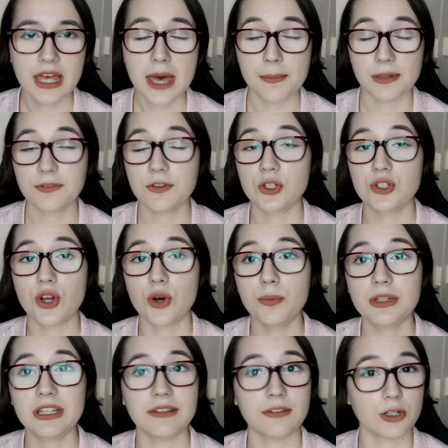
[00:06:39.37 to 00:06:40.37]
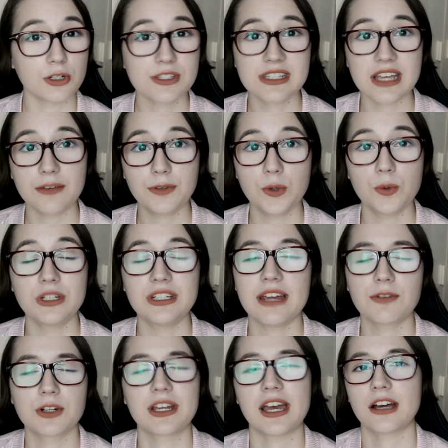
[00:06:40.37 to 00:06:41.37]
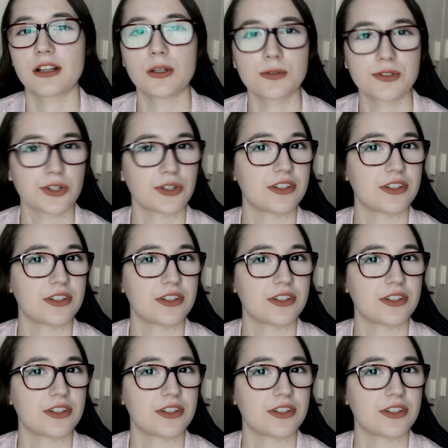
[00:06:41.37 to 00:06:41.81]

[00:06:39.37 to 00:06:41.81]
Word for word: But if you don't believe in yourself, you will never get closer